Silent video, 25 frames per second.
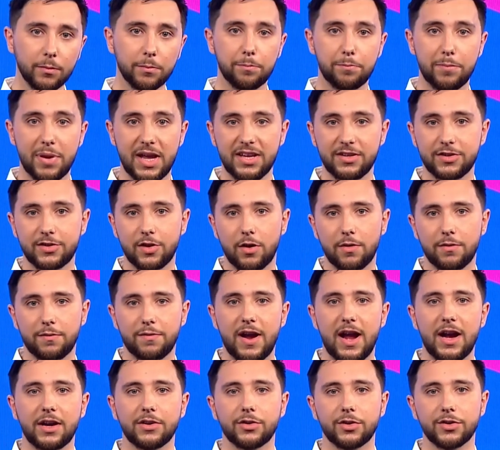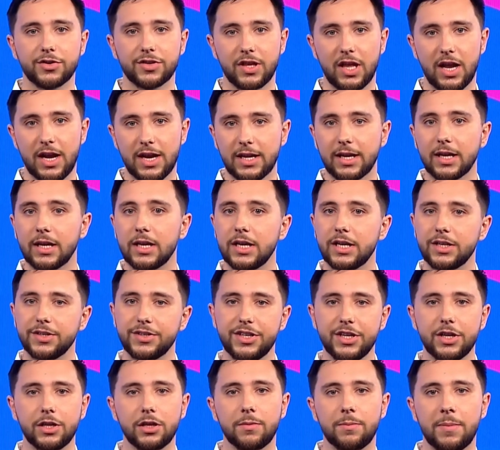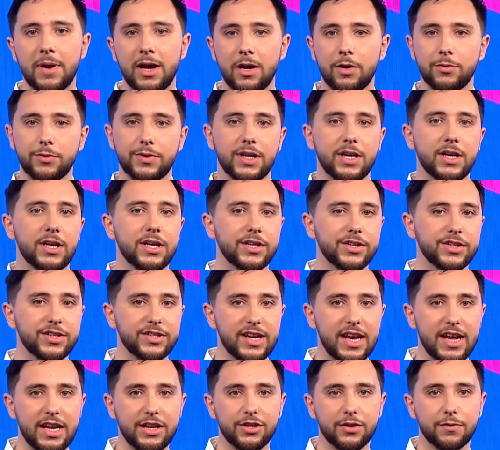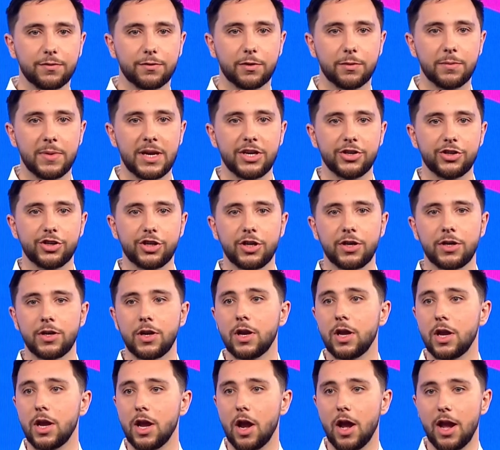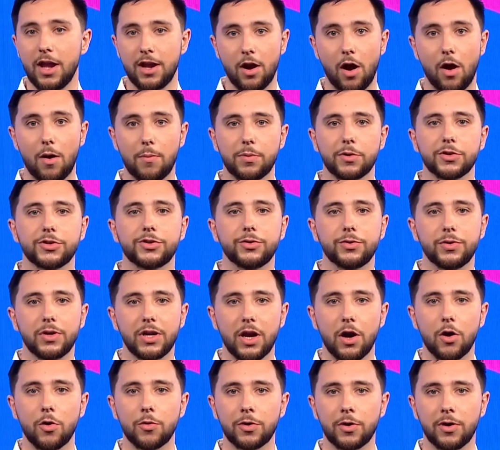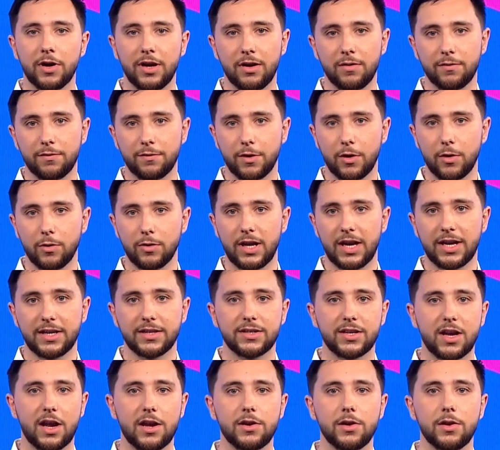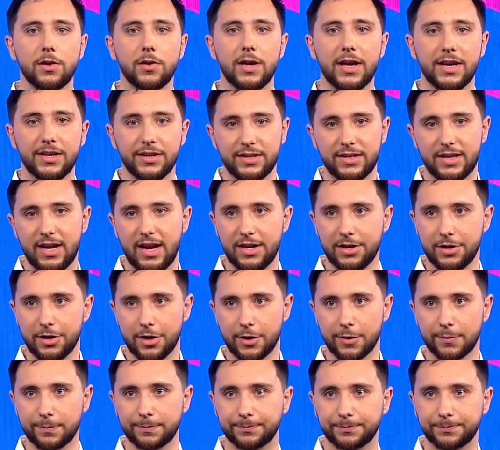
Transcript: based on factors like deal amount, stage information, and opportunity owner info like title and tenure.